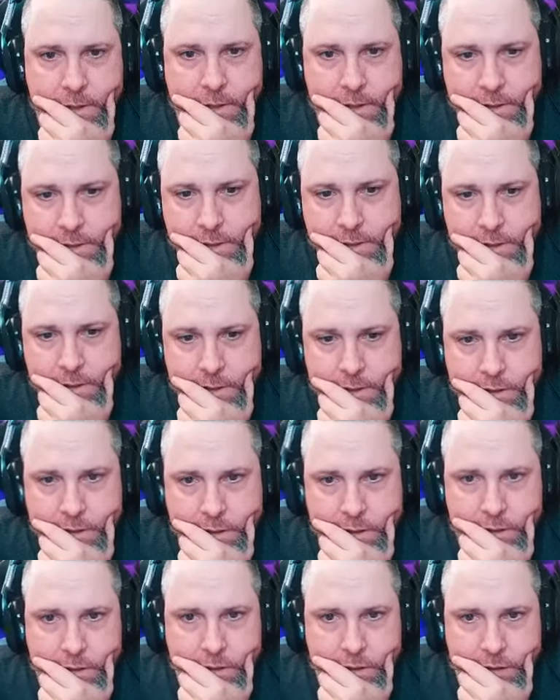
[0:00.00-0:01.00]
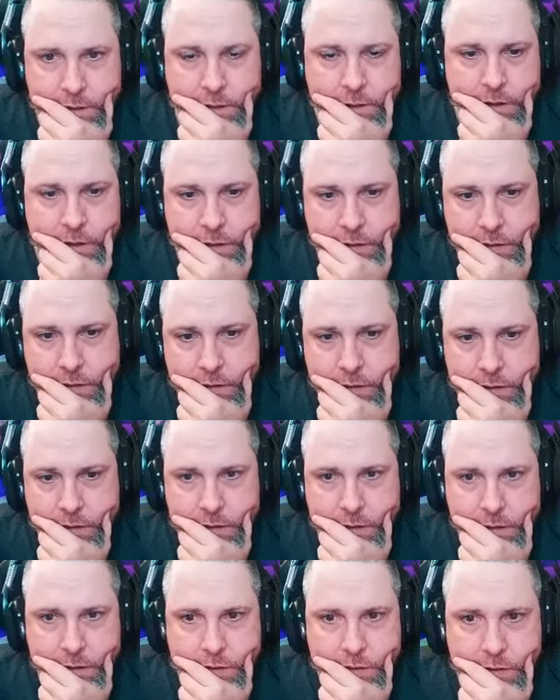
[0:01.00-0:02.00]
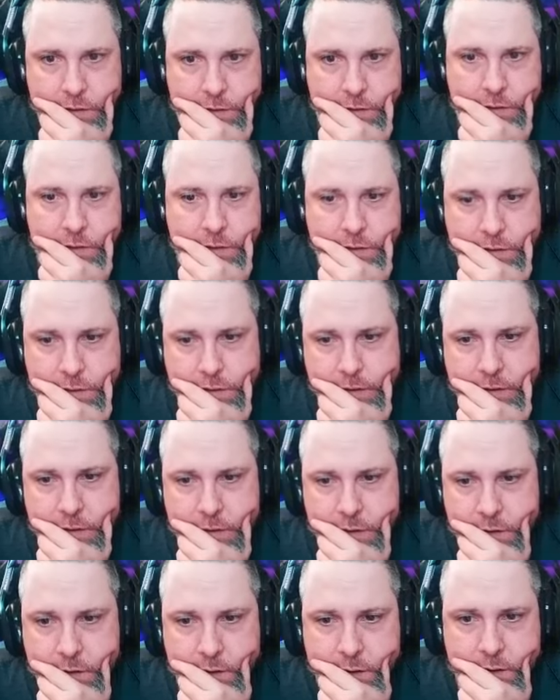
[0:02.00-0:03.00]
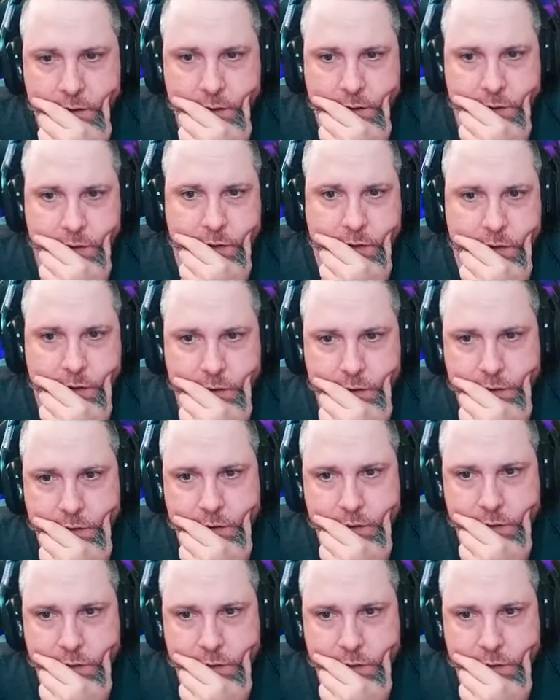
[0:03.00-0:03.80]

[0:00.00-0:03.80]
[no speech]